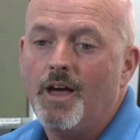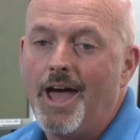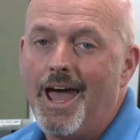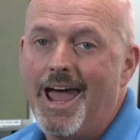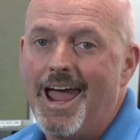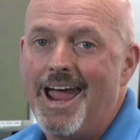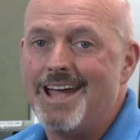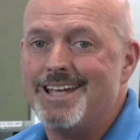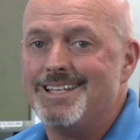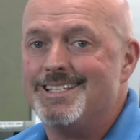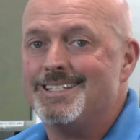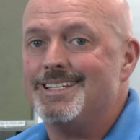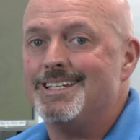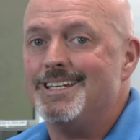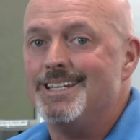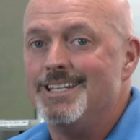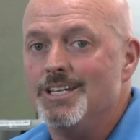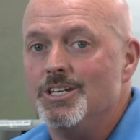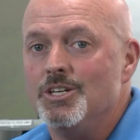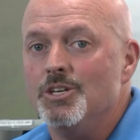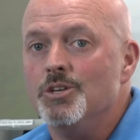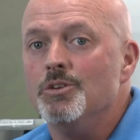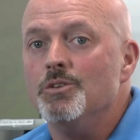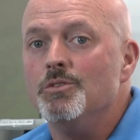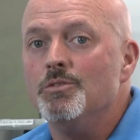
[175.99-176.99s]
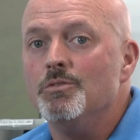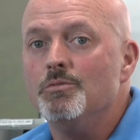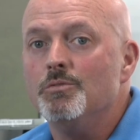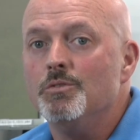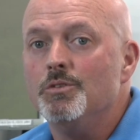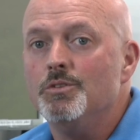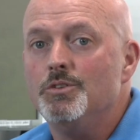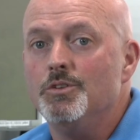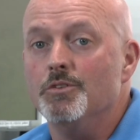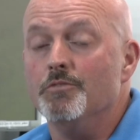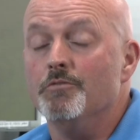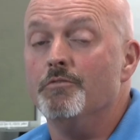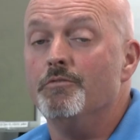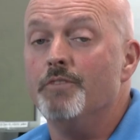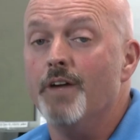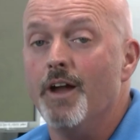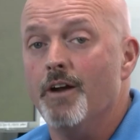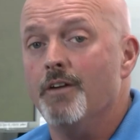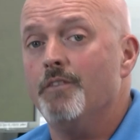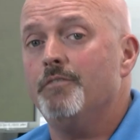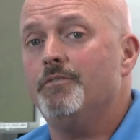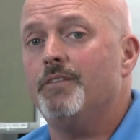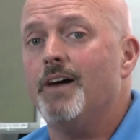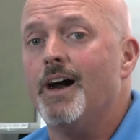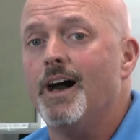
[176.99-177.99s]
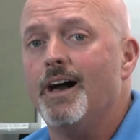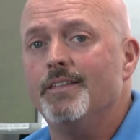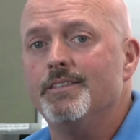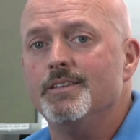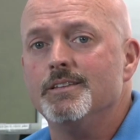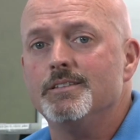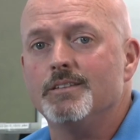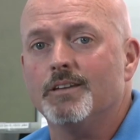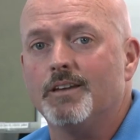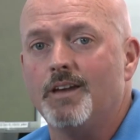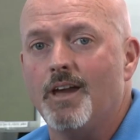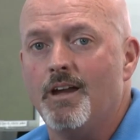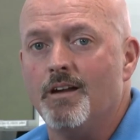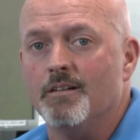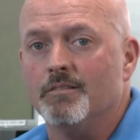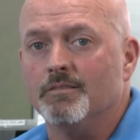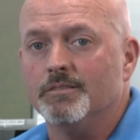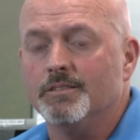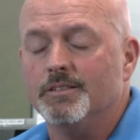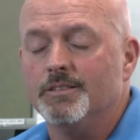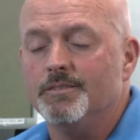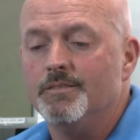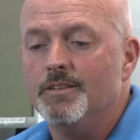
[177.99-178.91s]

asking you to verify this account.